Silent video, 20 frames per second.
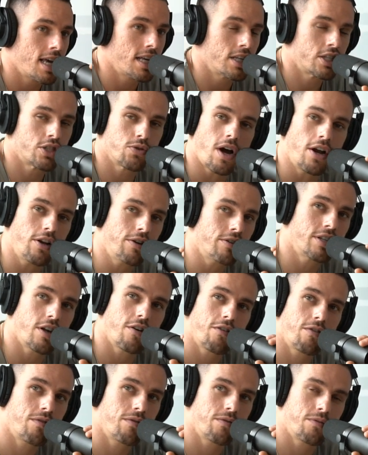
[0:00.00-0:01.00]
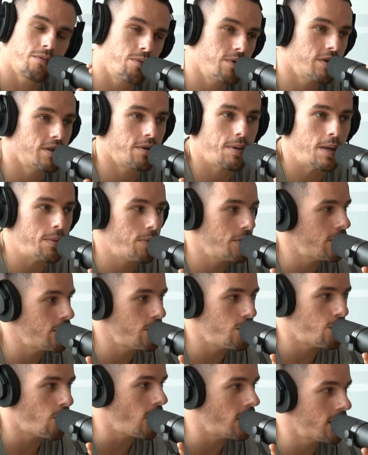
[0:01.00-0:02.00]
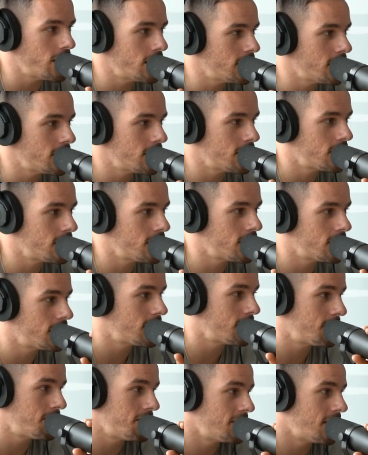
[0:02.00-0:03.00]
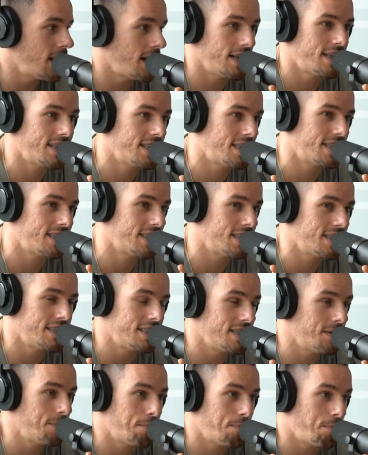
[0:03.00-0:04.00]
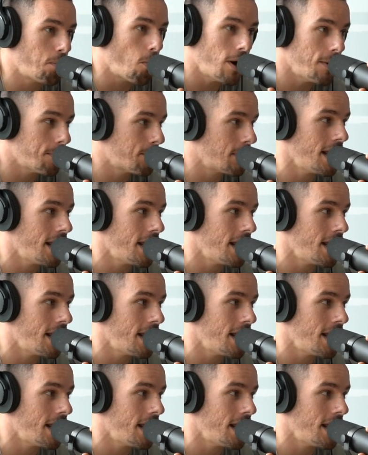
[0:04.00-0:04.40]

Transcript: surround yourself with the people that you want. Like point